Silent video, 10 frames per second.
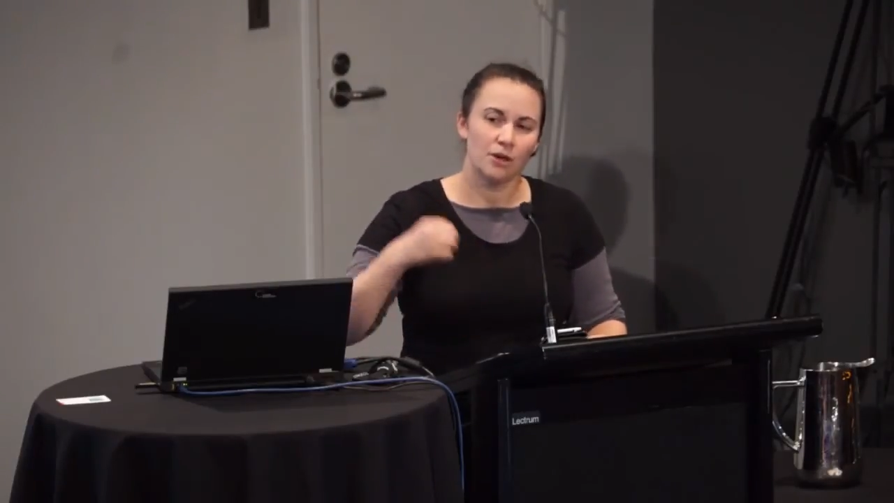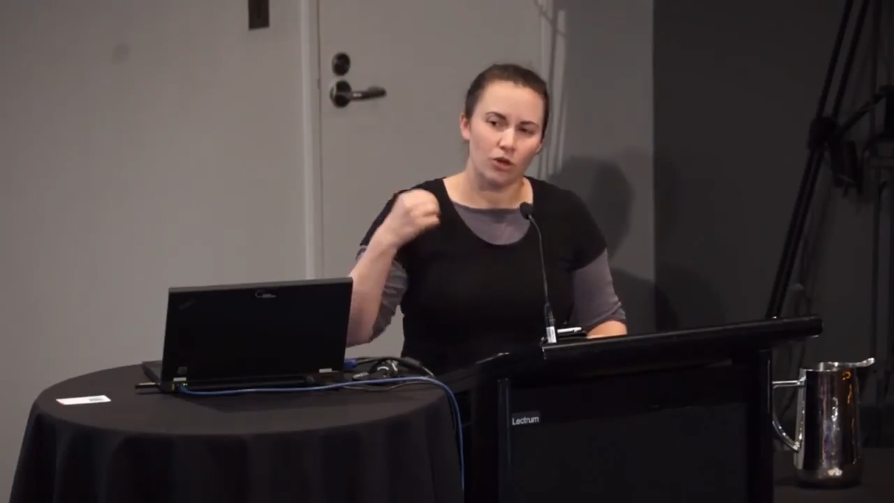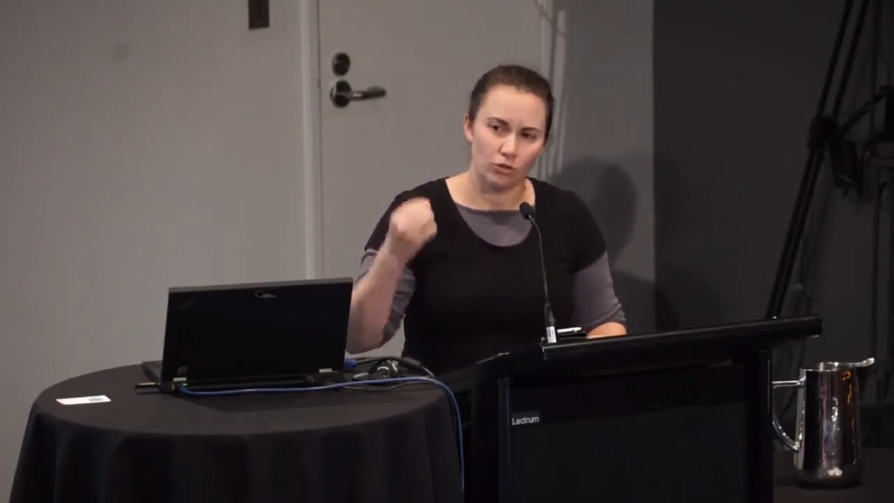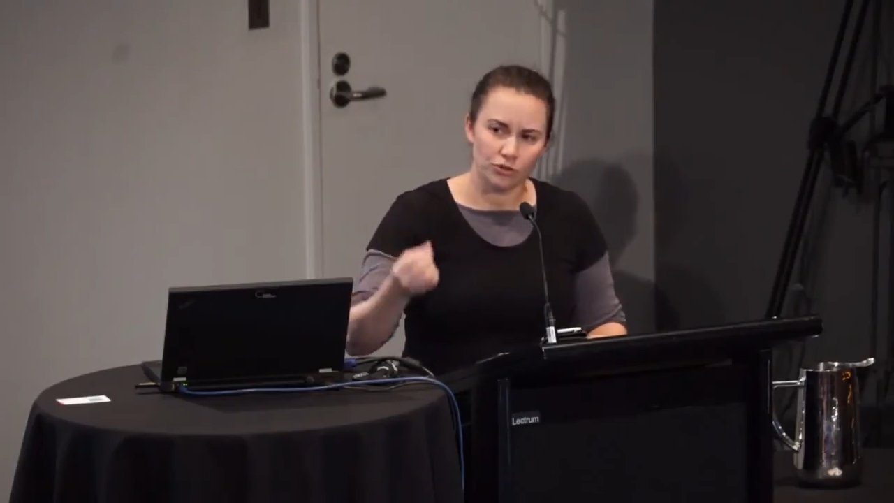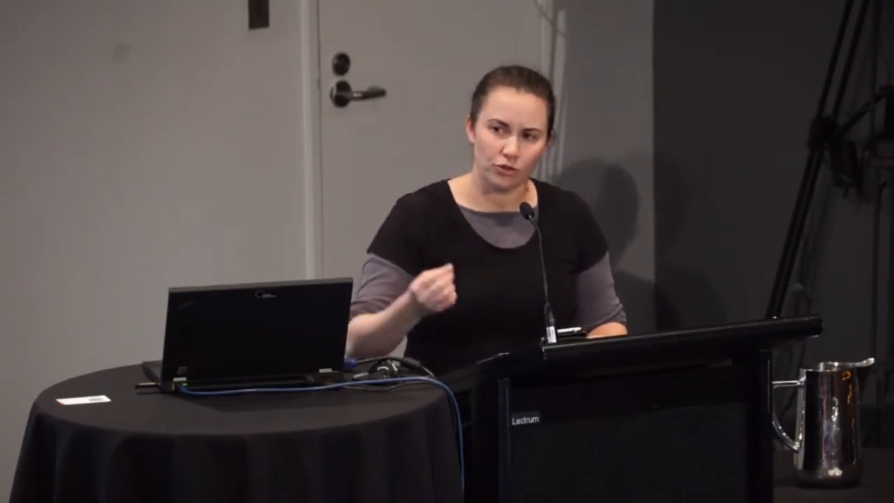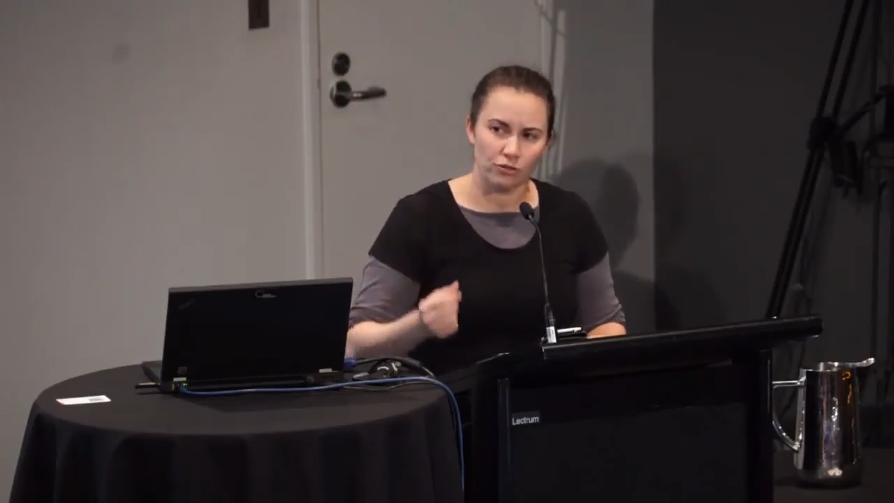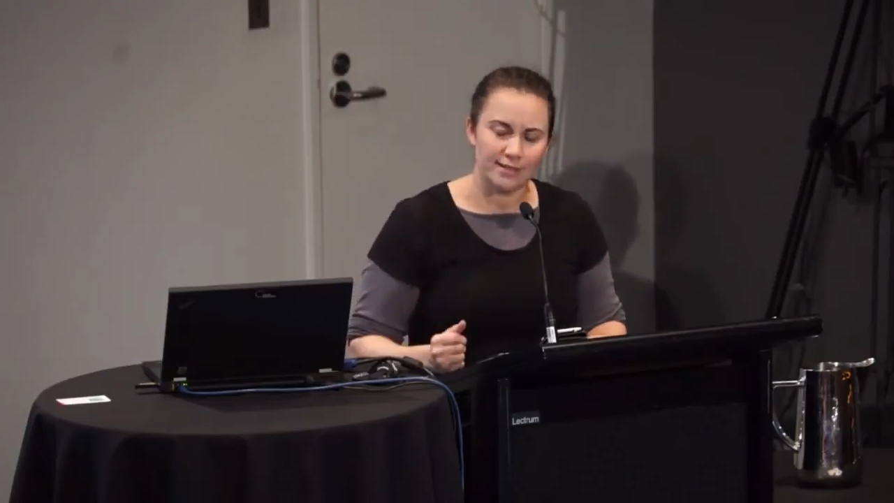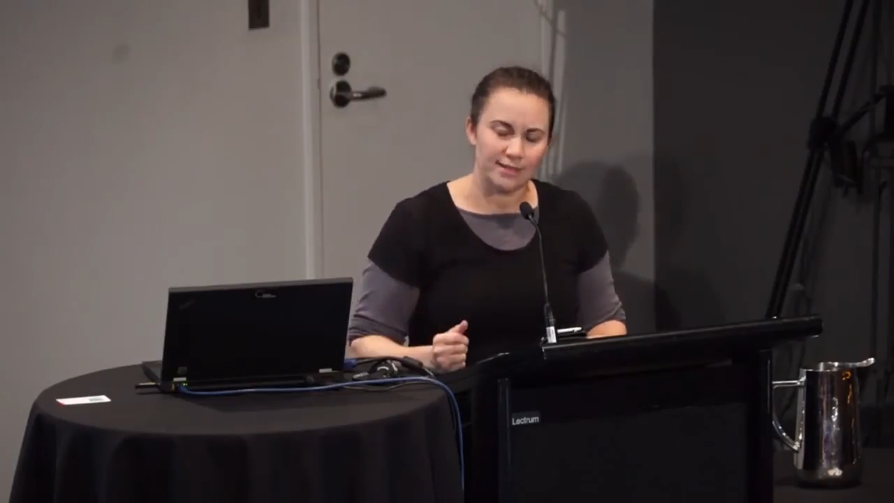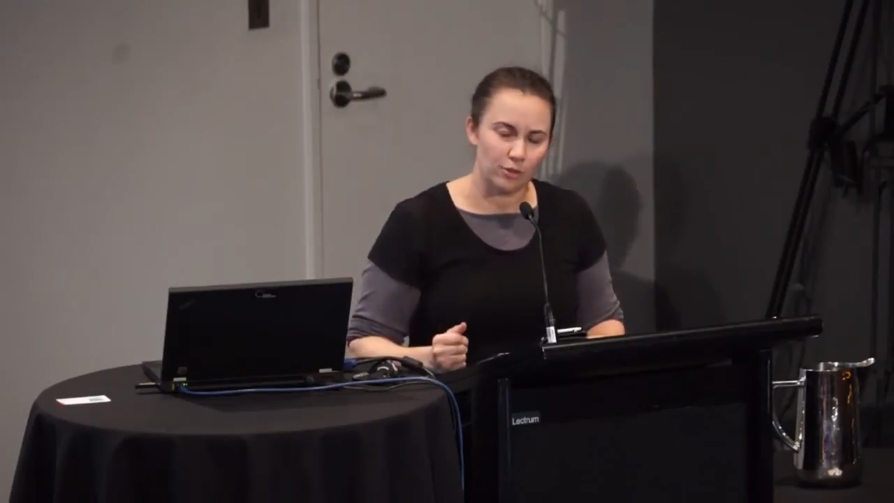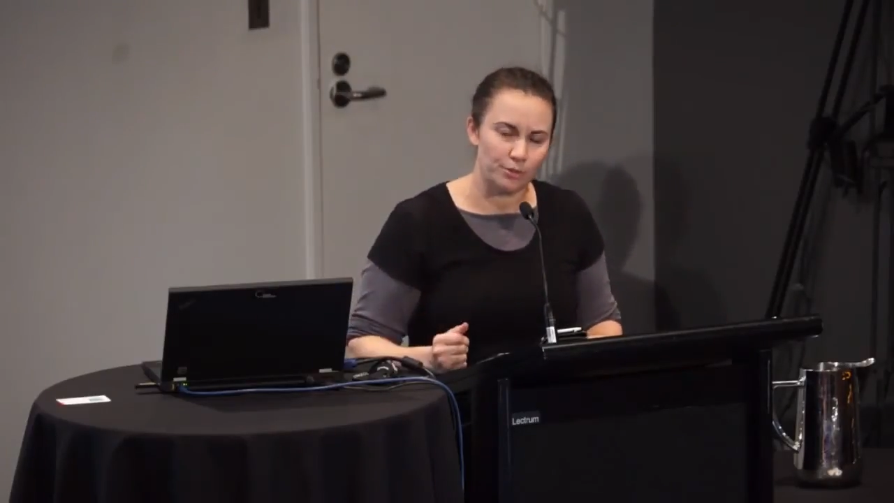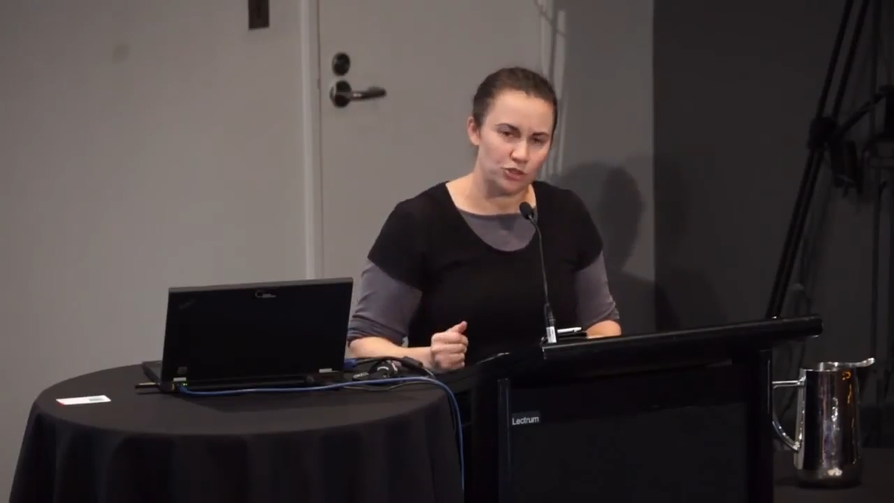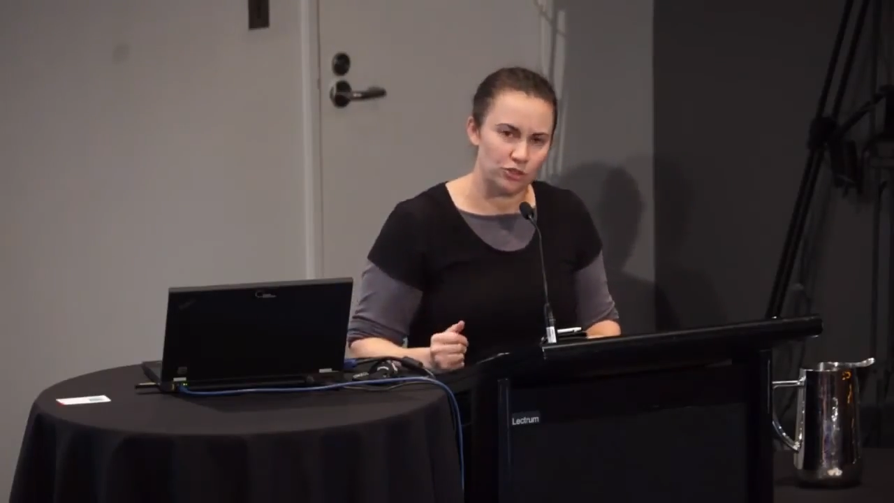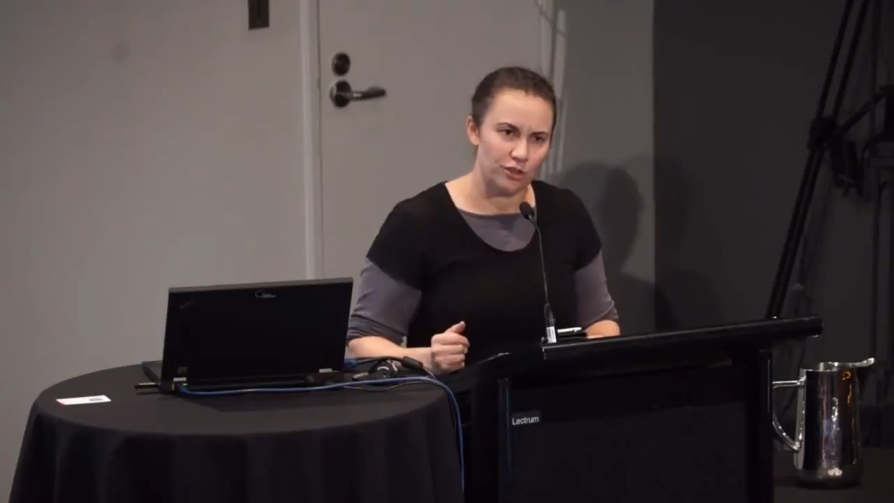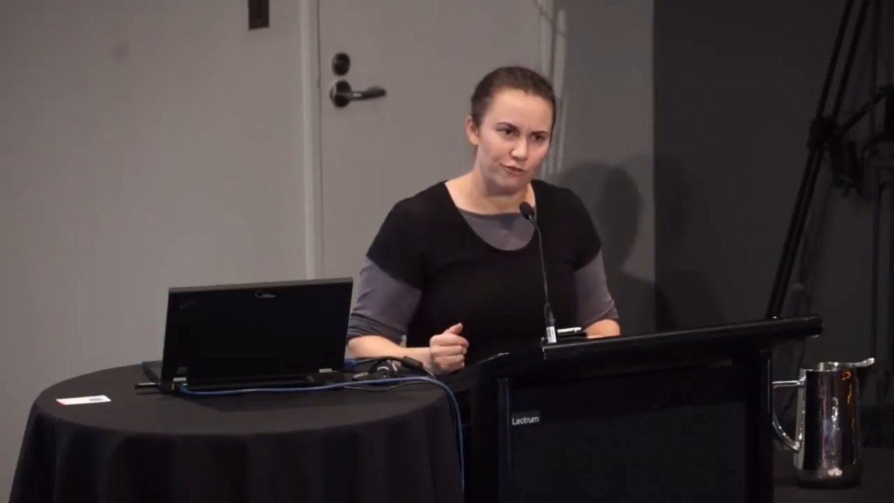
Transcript: also creates that opportunity